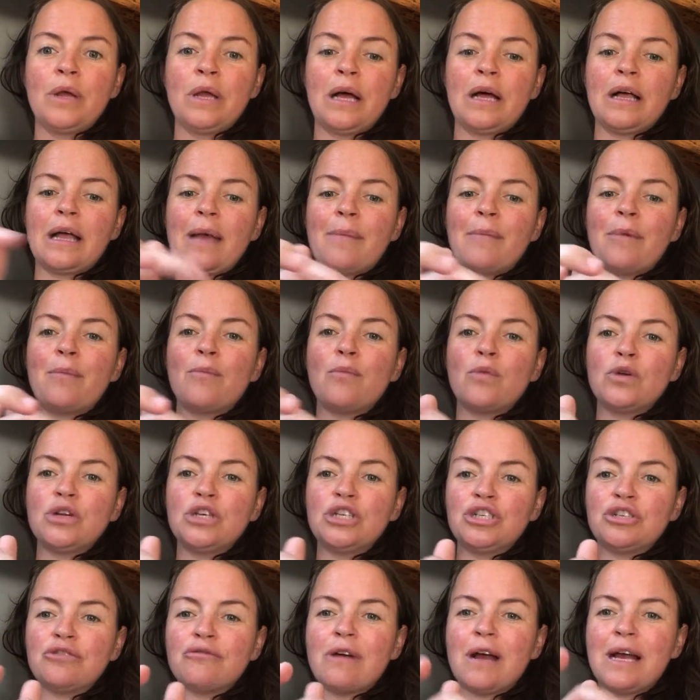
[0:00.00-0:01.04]
I'll get my
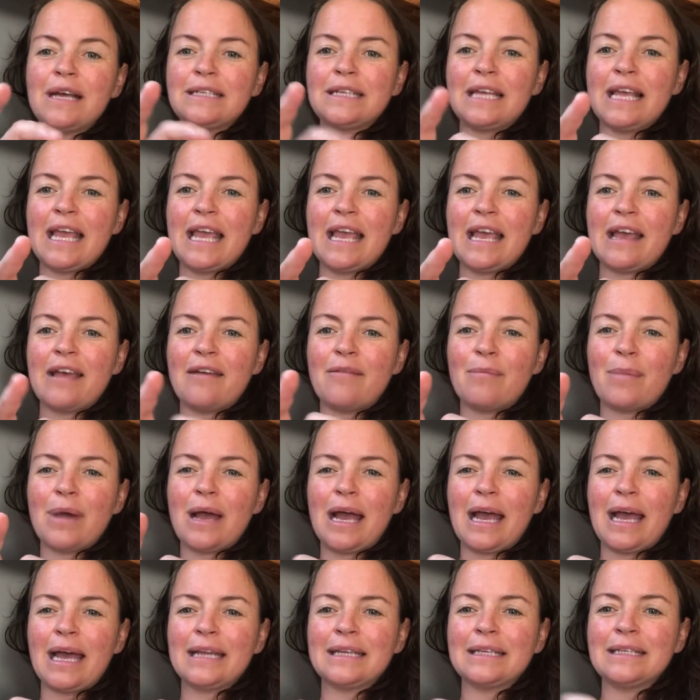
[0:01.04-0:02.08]
moisturizer here in my
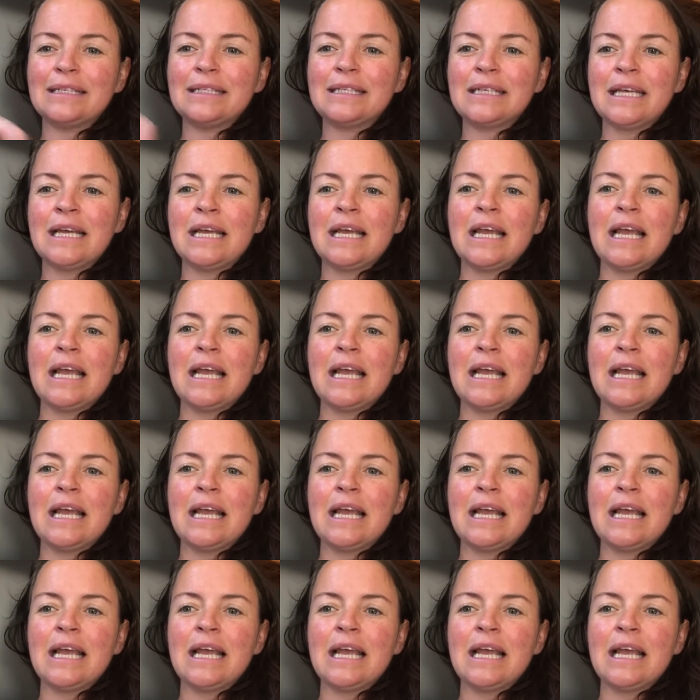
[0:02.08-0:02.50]
hand,